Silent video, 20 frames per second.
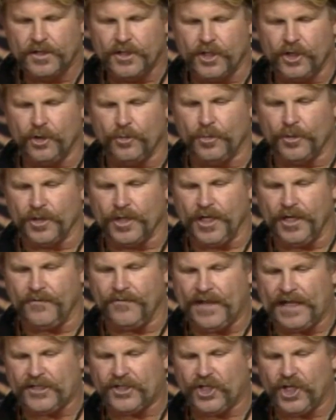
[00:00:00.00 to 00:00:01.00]
Do you
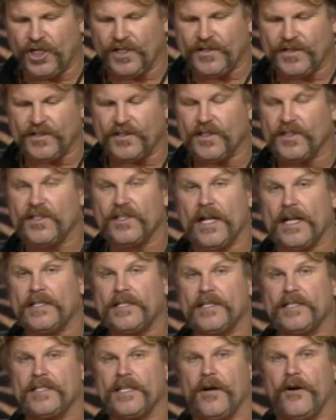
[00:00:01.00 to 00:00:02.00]
believe that Jesus is
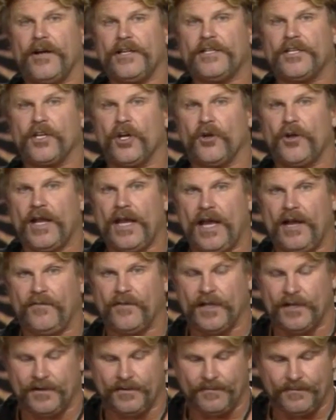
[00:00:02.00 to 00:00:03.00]
necessary to go to
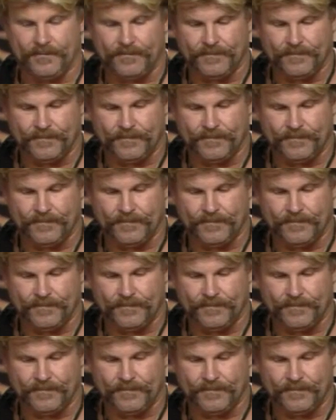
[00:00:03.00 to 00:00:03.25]
heaven?